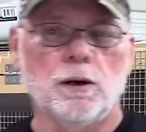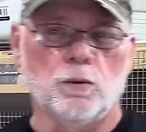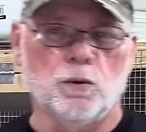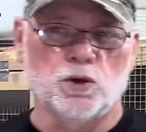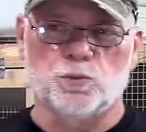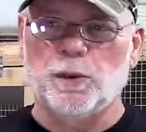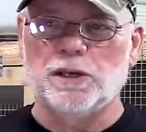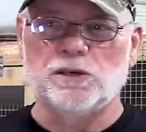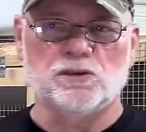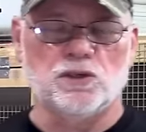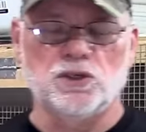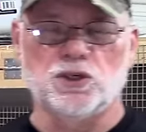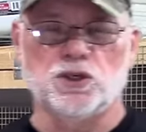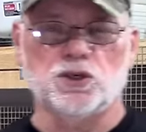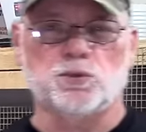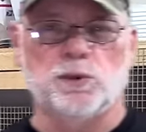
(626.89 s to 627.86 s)
which
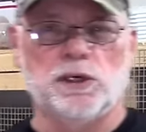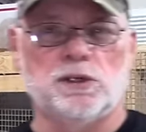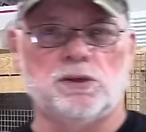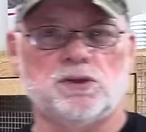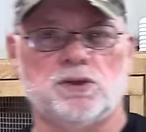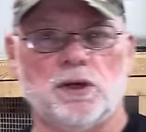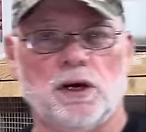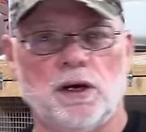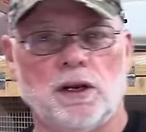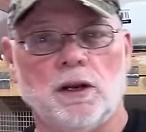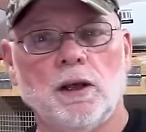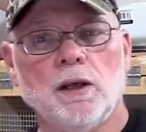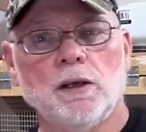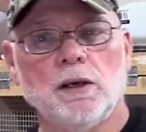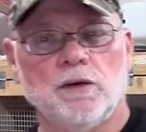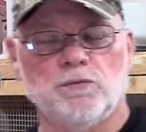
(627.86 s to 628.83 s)
basically just means that
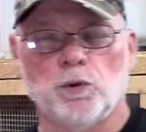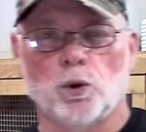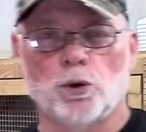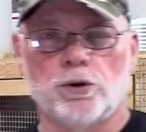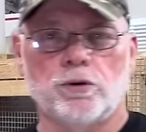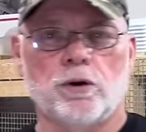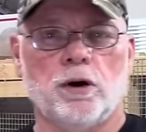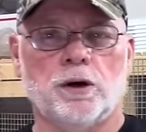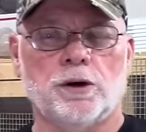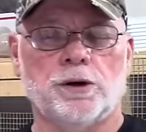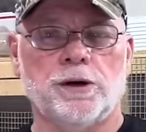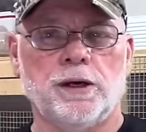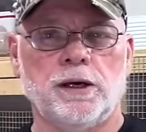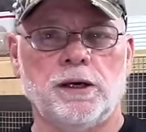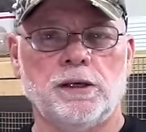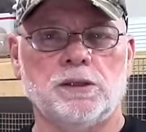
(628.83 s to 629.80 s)
if you order one
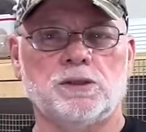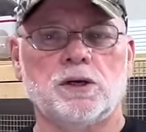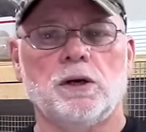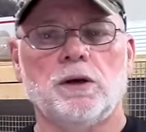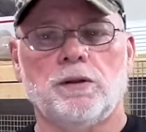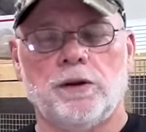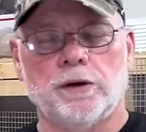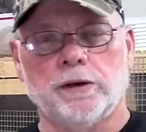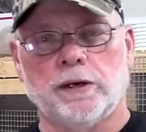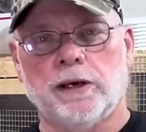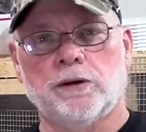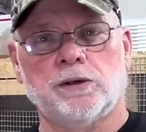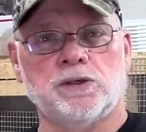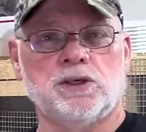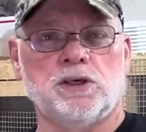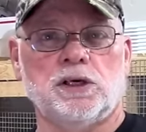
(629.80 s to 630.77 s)
hundred eggs, they're
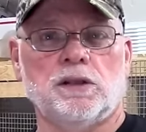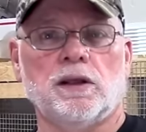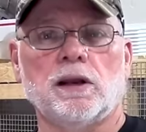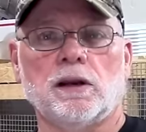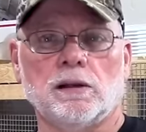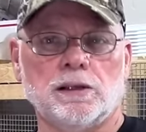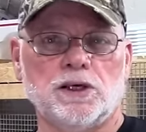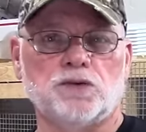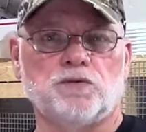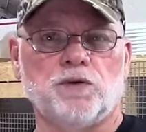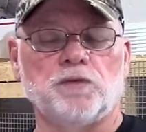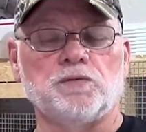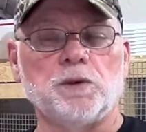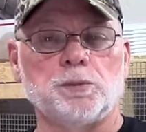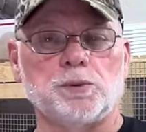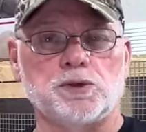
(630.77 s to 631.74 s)
guaranteeing that at least
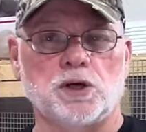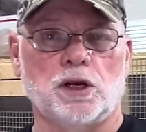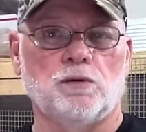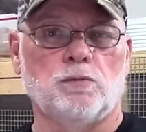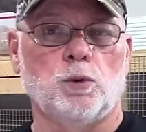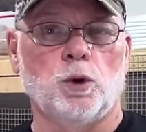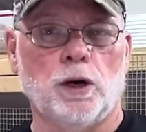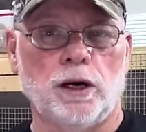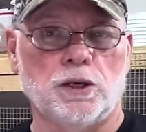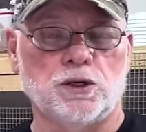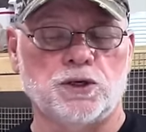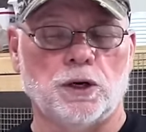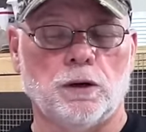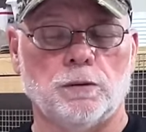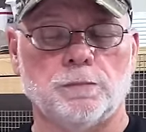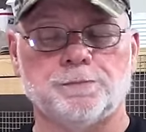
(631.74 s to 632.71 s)
fifty percent of them will
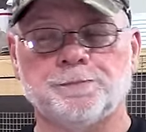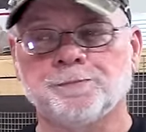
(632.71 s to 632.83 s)
hatch out.